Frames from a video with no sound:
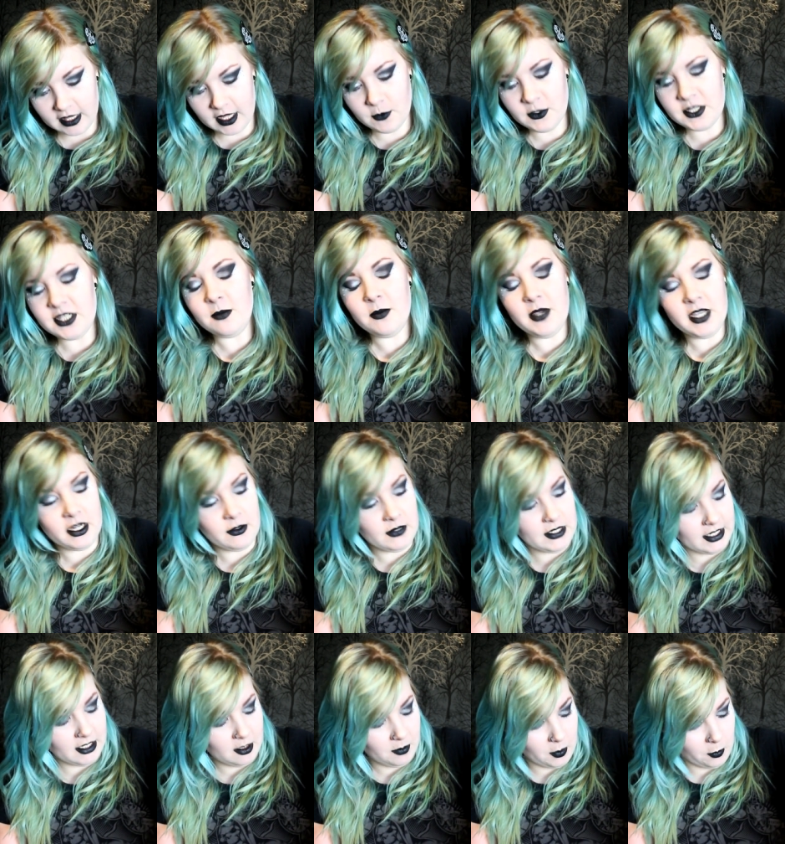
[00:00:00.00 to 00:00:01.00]
That was something I was
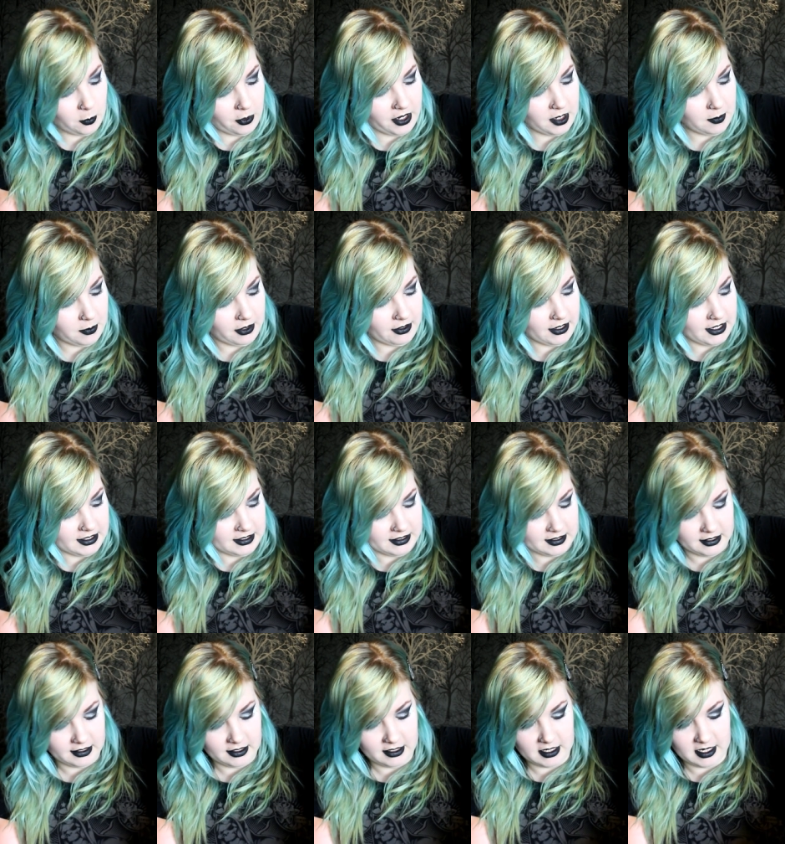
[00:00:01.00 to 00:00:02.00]
a little bit worried about, is
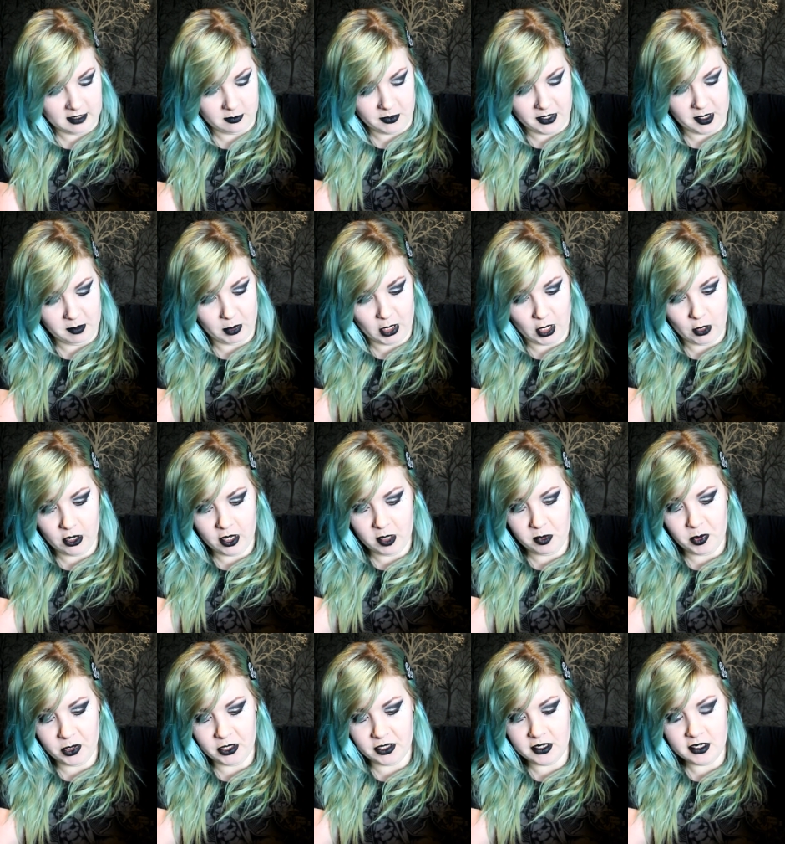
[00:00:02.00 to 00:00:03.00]
that it might blow
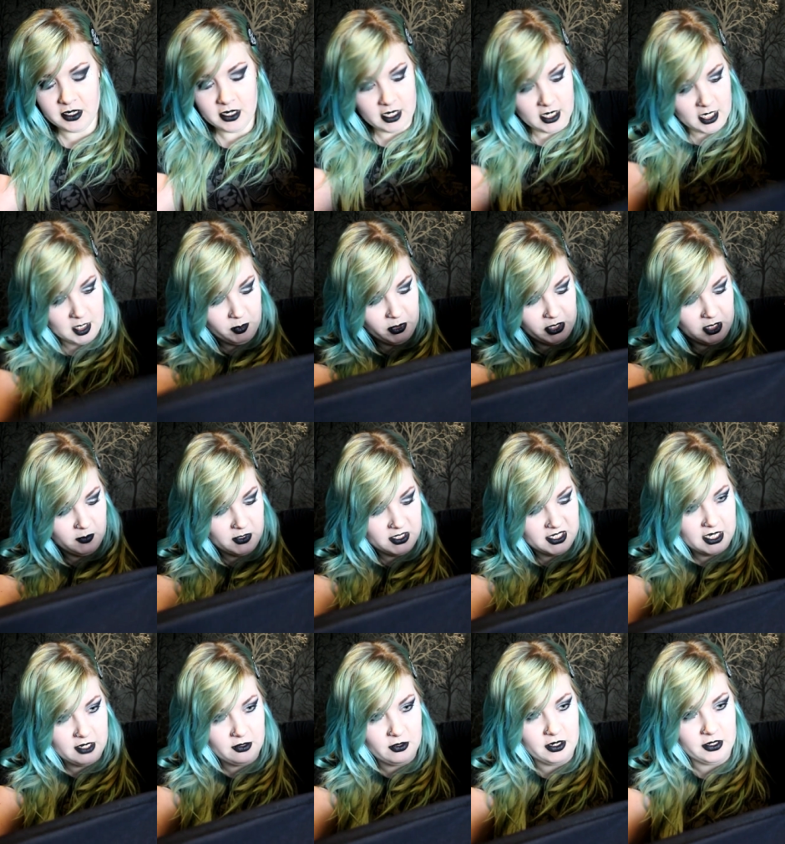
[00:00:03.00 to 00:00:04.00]
open, but the
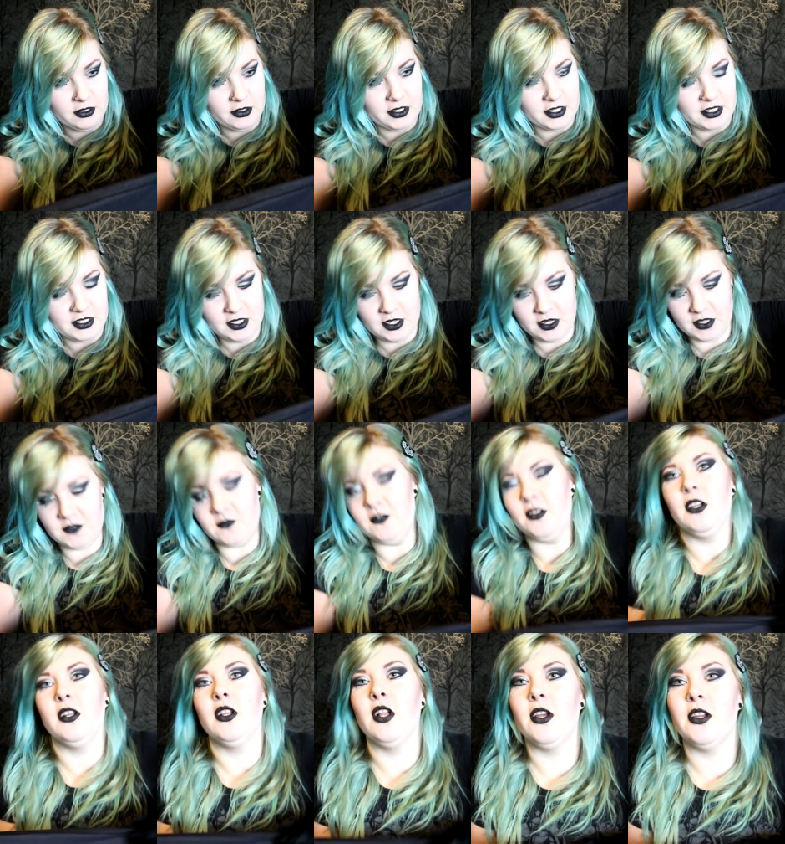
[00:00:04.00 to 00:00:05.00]
material that's used for
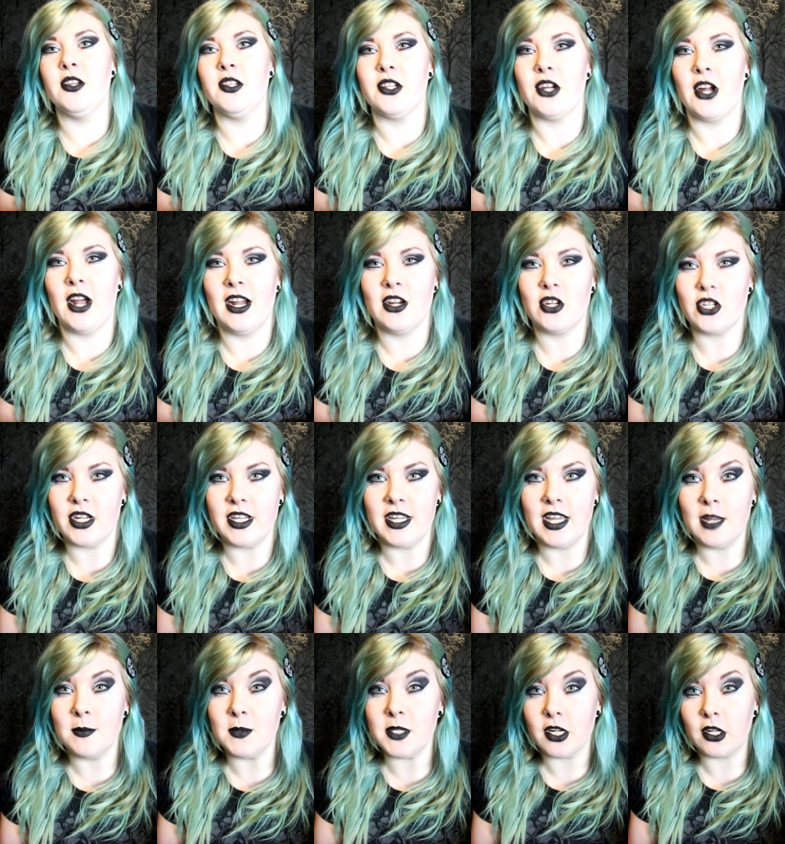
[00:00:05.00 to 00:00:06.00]
the closure actually
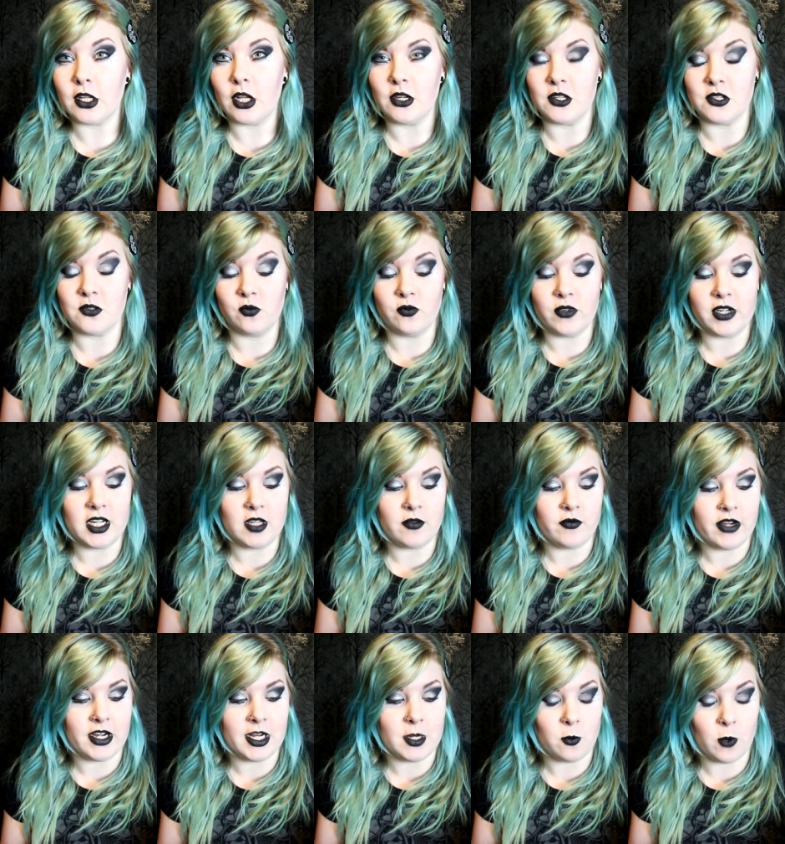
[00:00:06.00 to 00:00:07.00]
keeps it closed really,
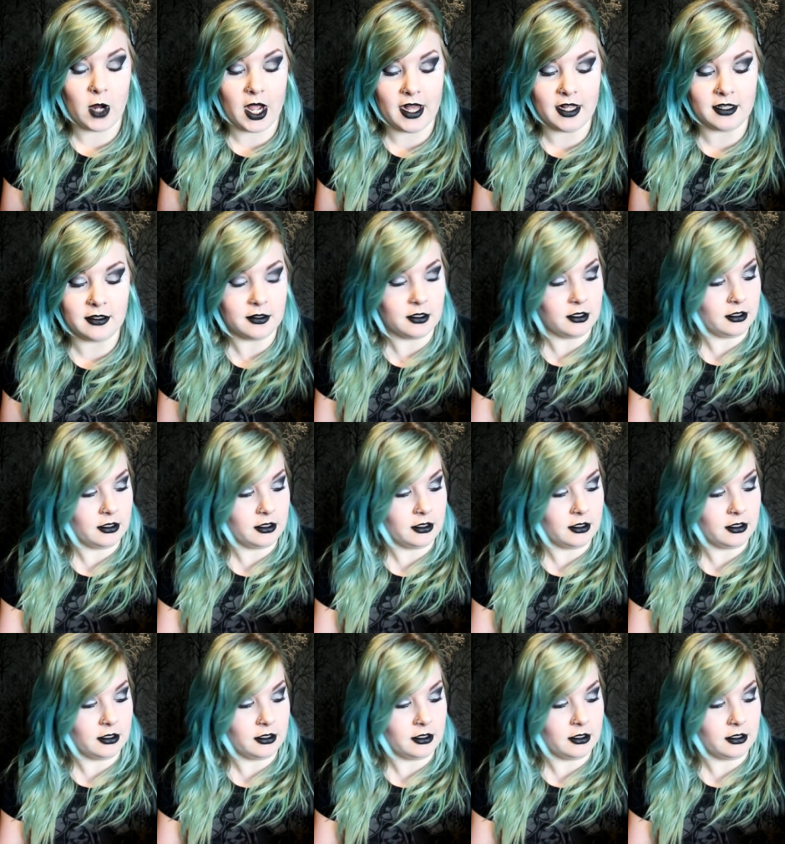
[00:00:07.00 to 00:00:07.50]
really well.